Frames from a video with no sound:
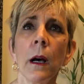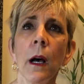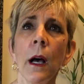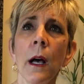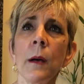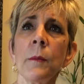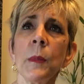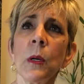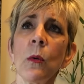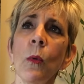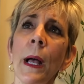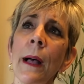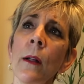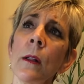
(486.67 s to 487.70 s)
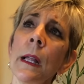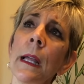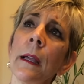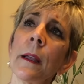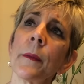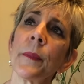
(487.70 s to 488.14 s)
Well,
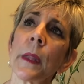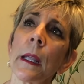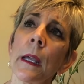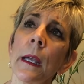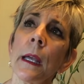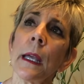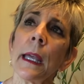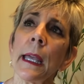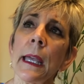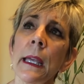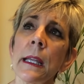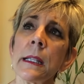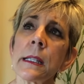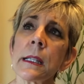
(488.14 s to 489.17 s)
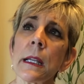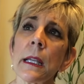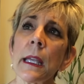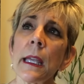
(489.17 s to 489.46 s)
it's